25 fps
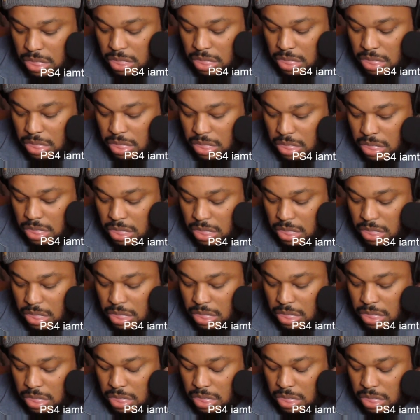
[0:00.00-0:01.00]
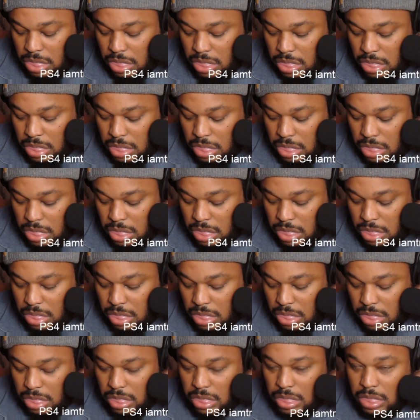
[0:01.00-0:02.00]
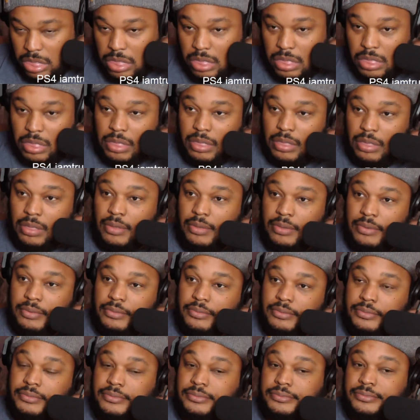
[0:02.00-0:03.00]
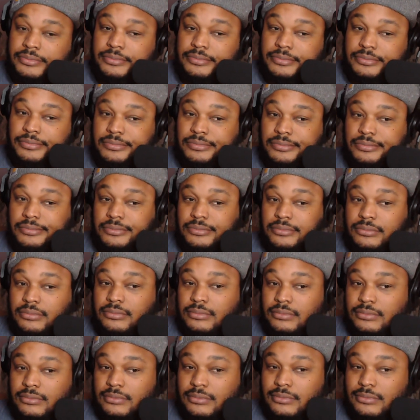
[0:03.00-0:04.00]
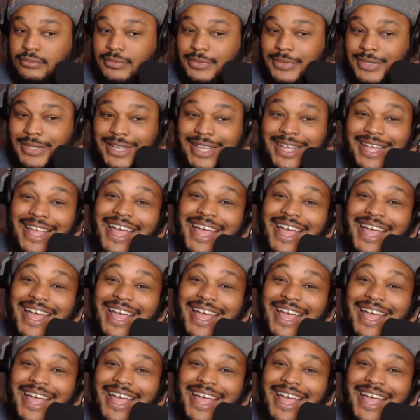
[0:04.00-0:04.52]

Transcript: (not speaking)